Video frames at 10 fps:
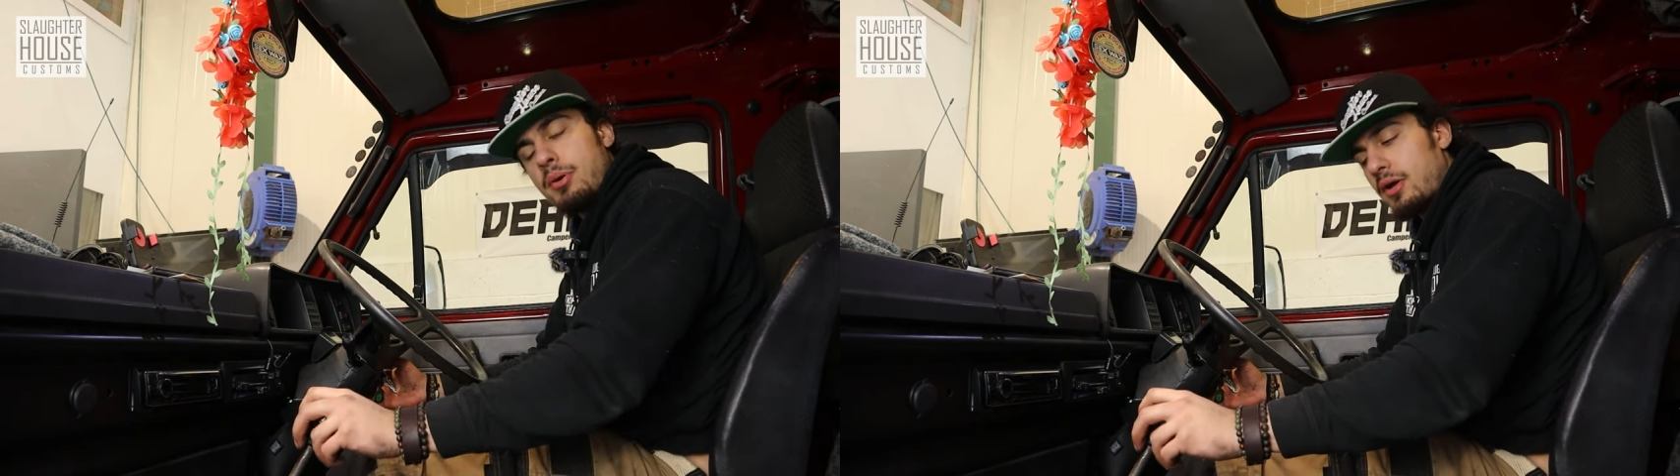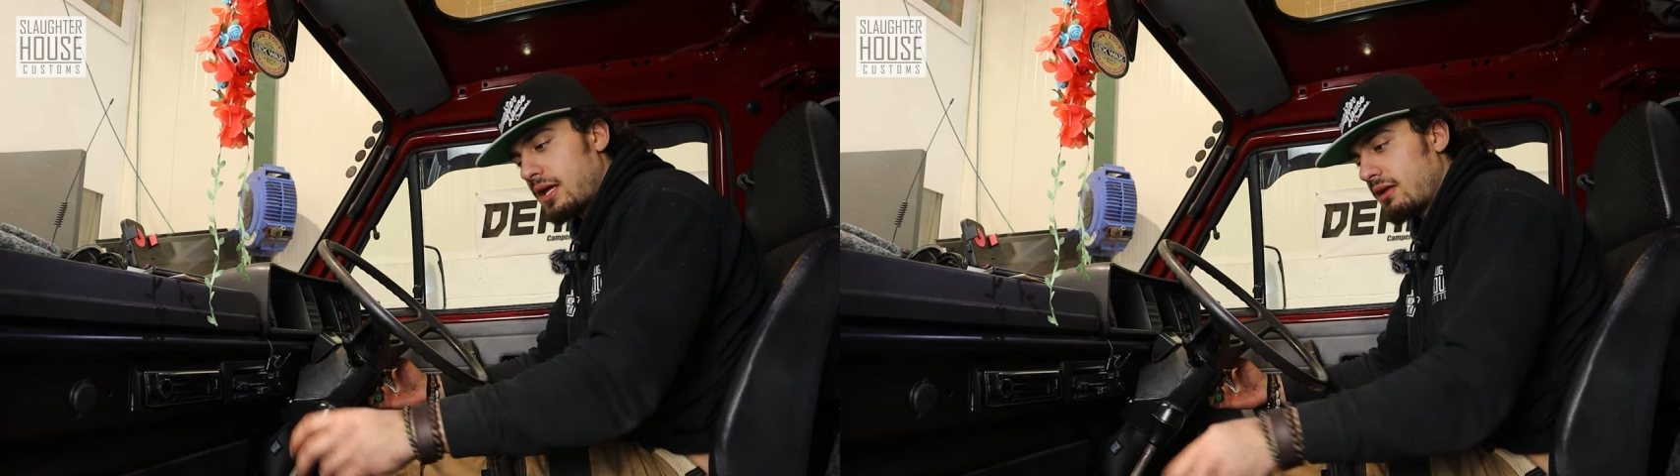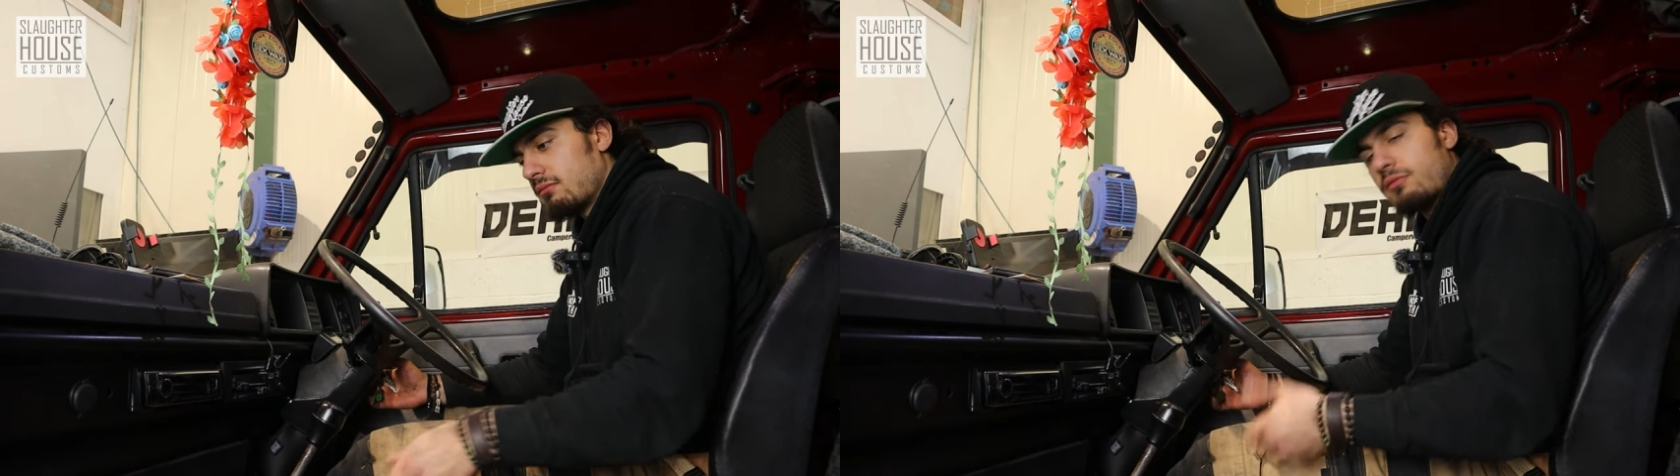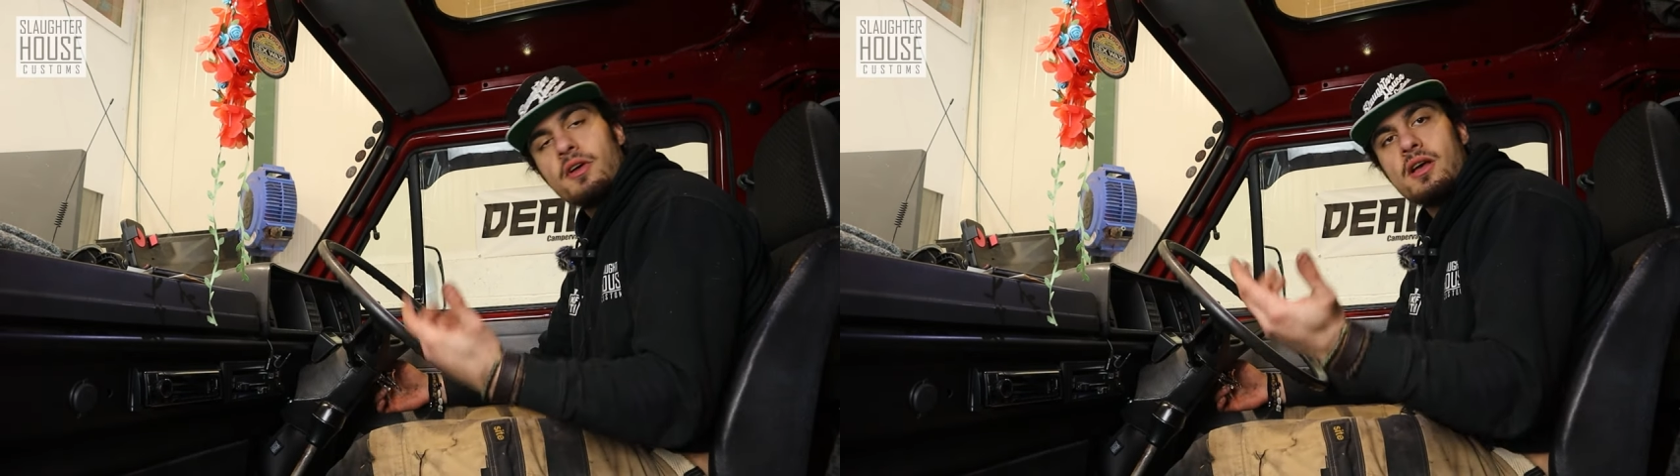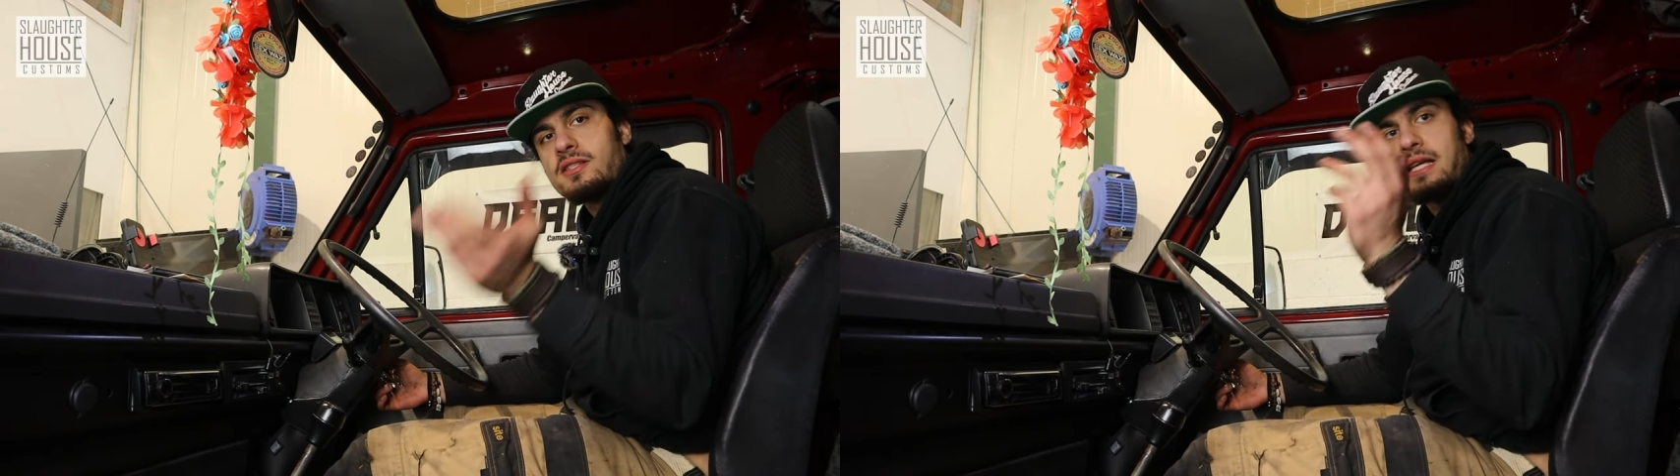put it in
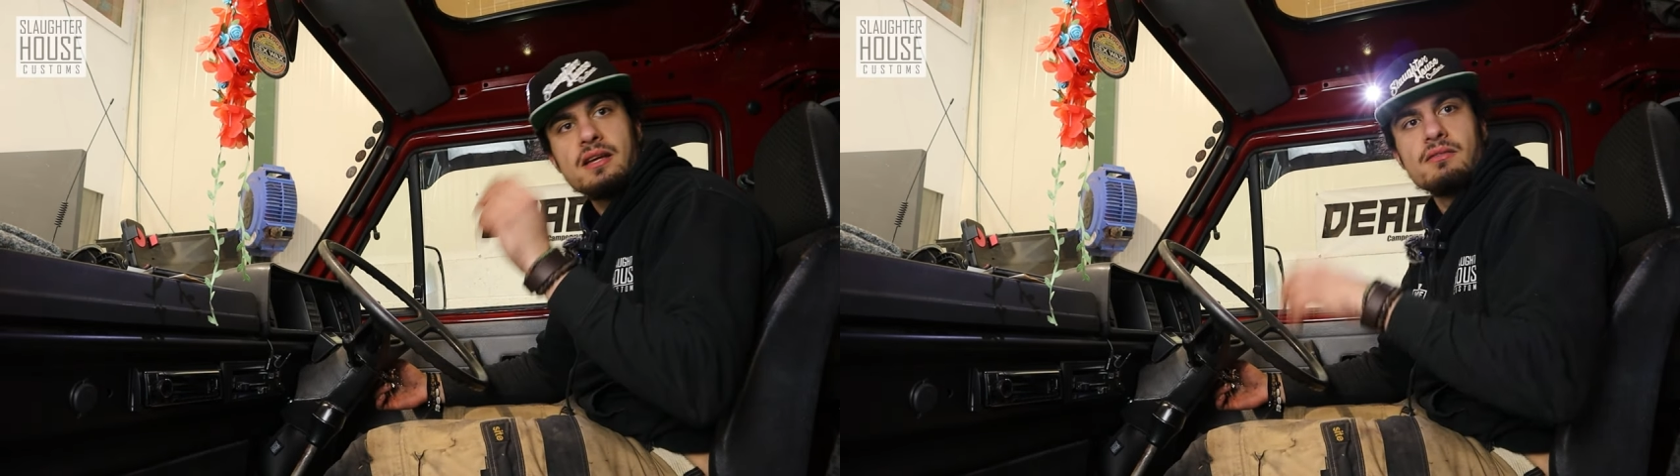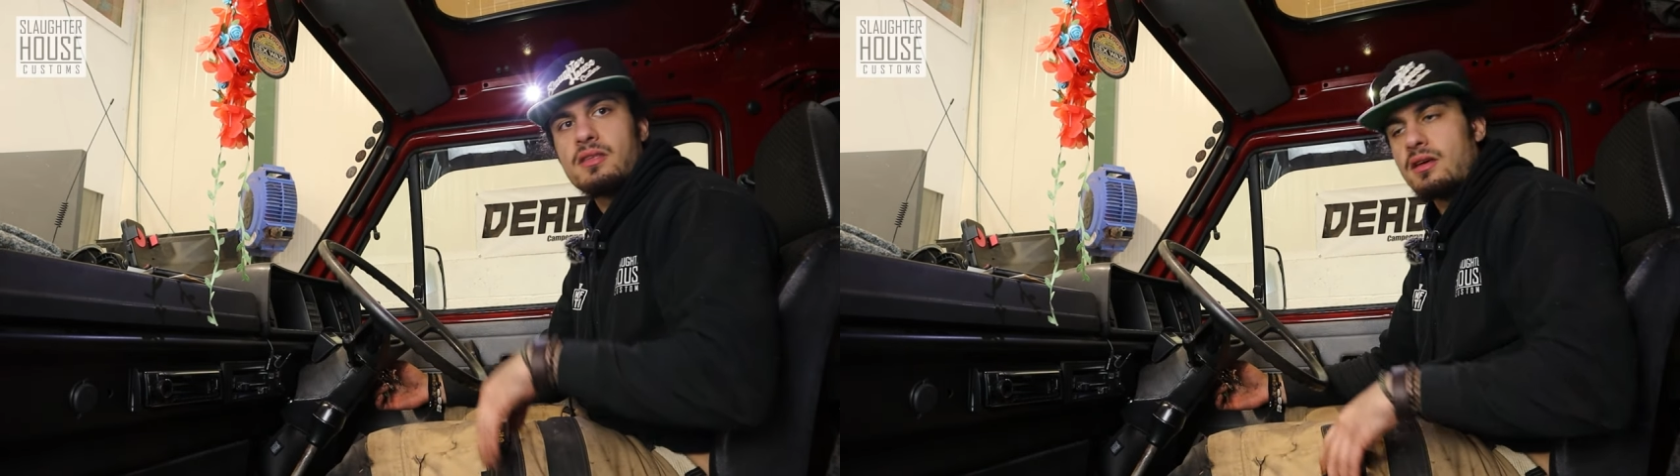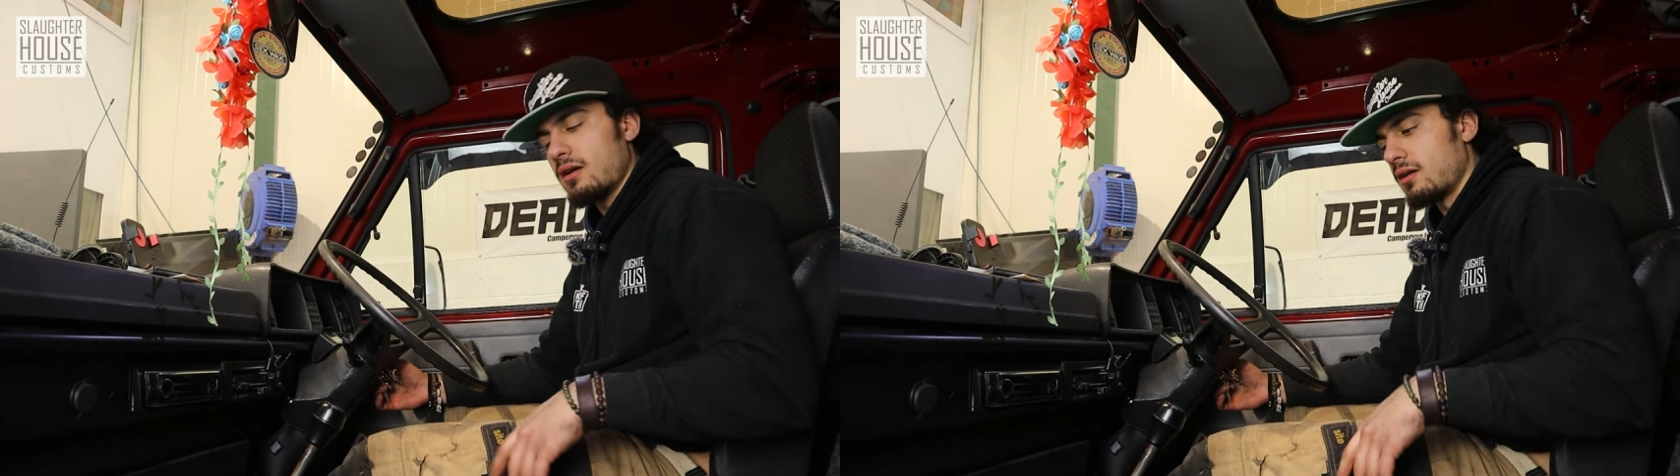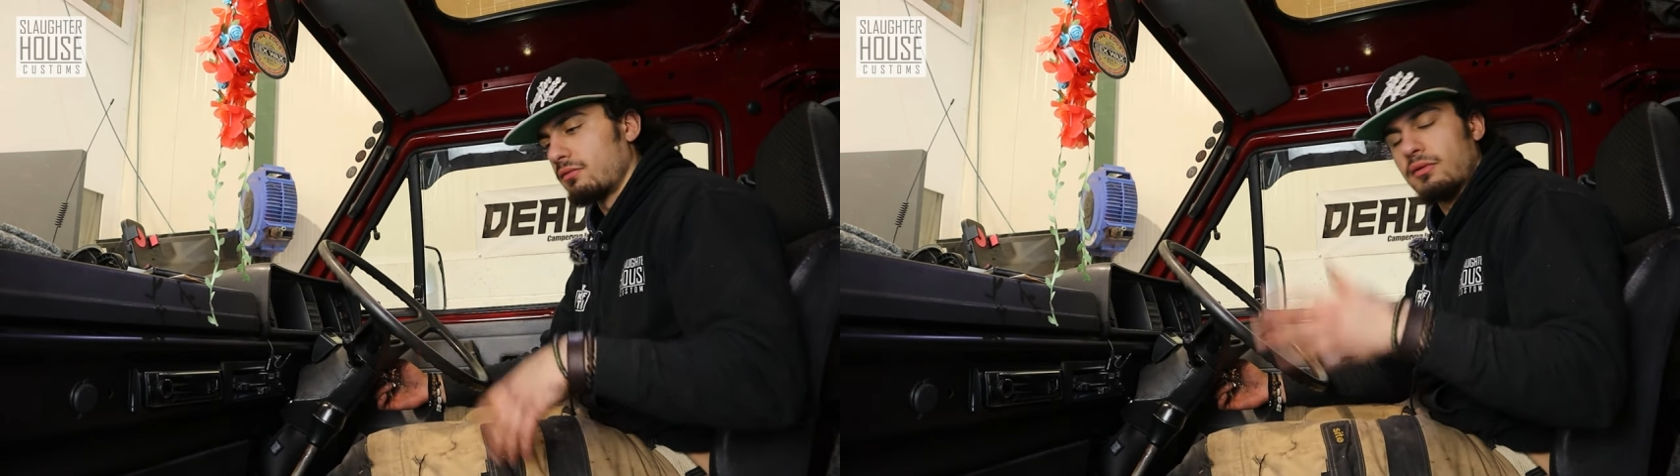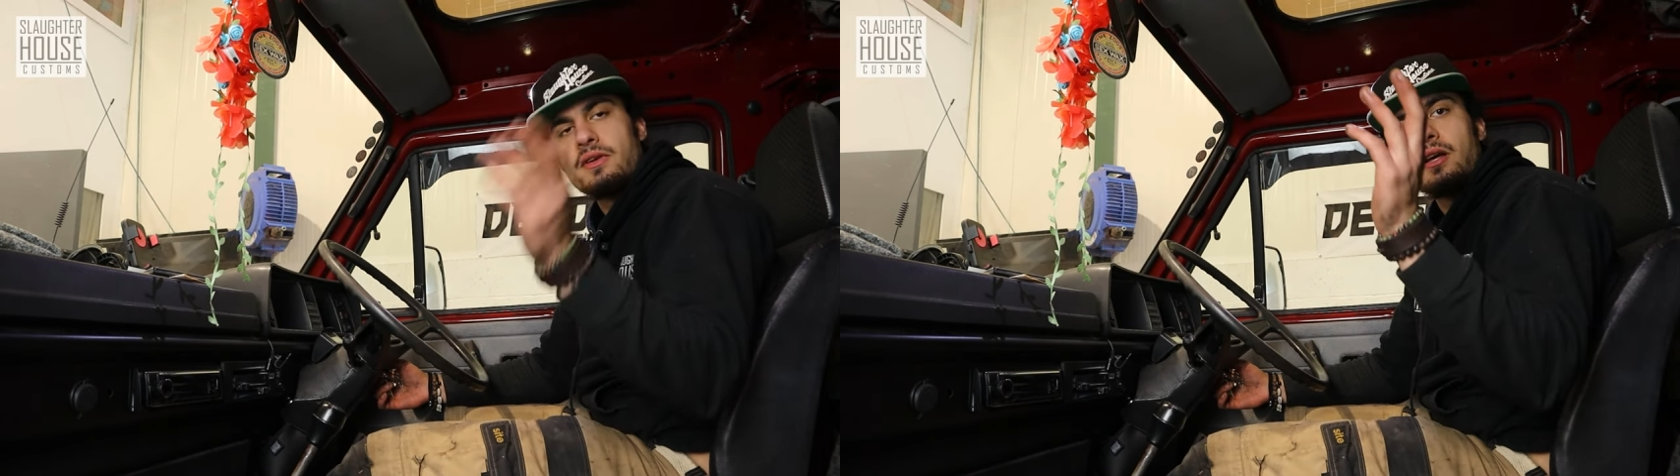first, second, third,
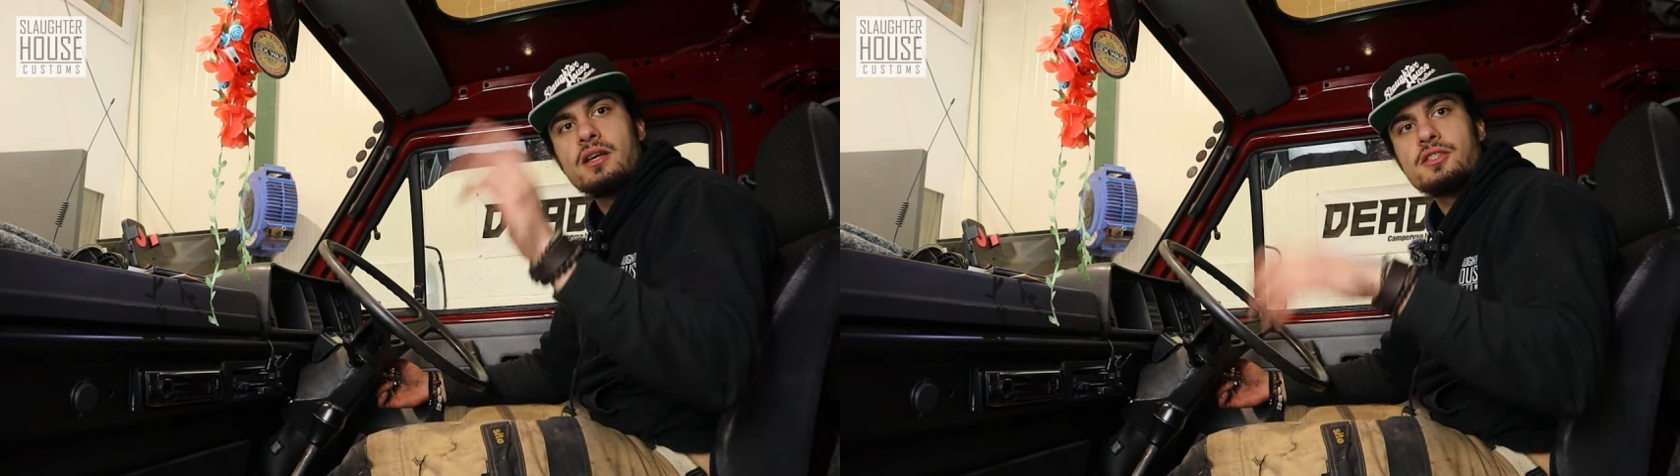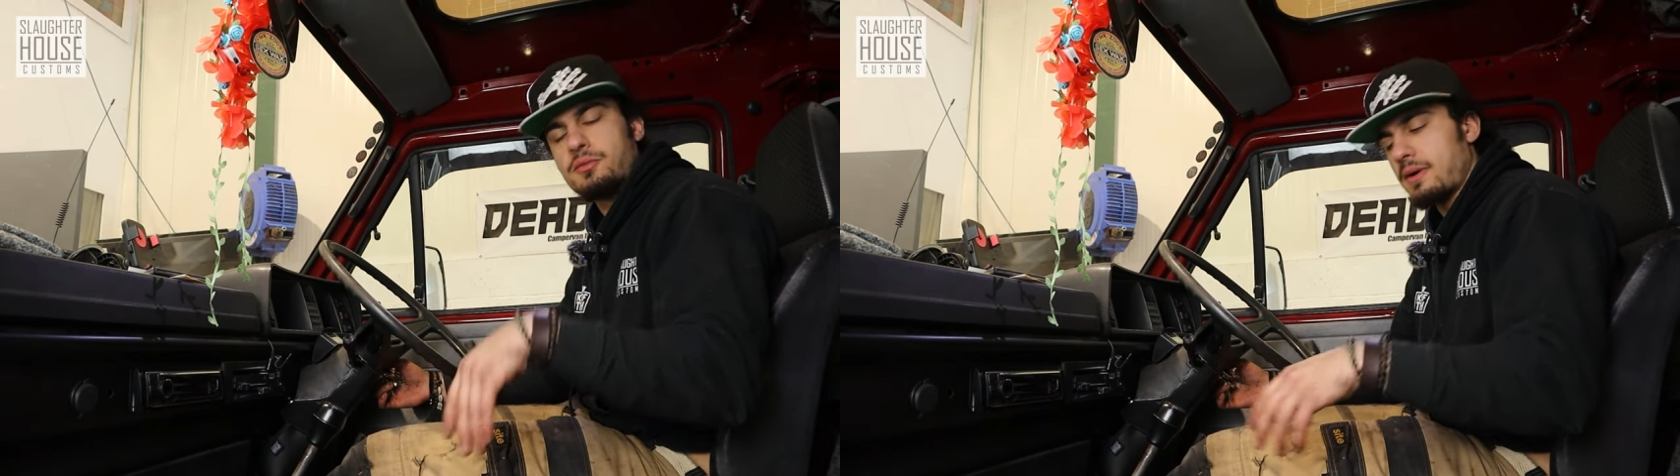reverse,